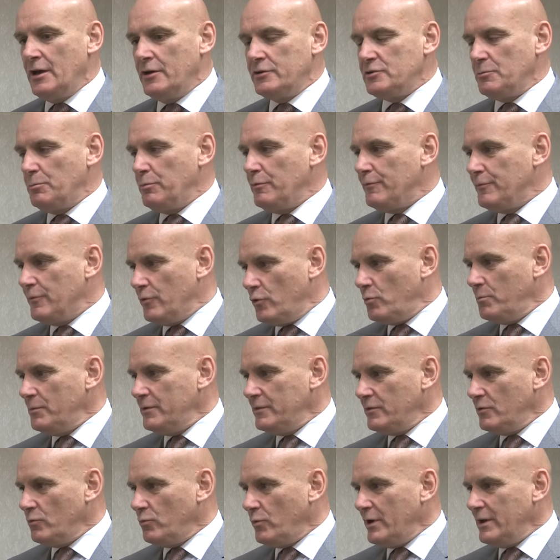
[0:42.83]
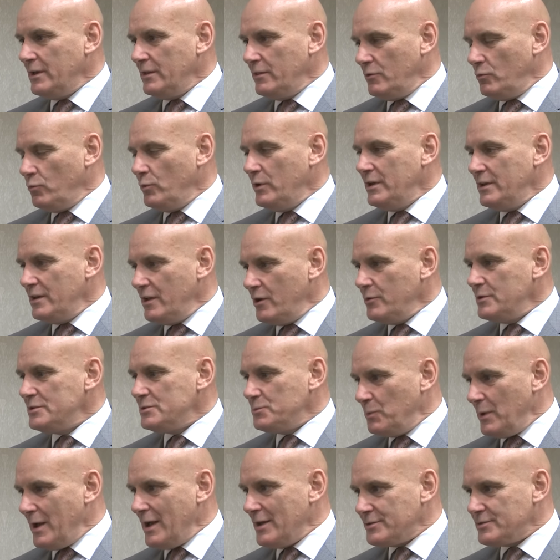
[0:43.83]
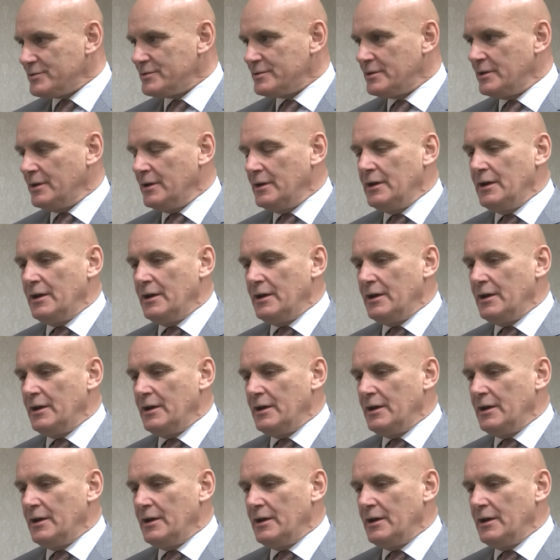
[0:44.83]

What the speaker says: to perform in the way that we know is best.